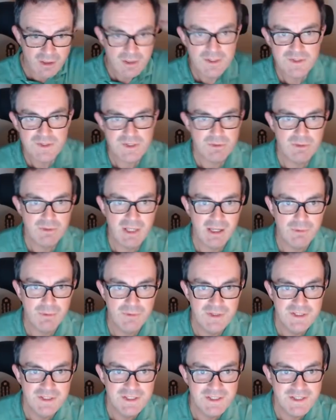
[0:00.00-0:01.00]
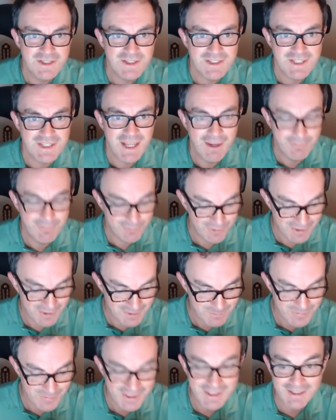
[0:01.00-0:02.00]
So now this is a 7
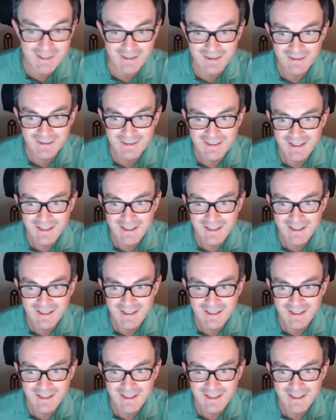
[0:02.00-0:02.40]
up here,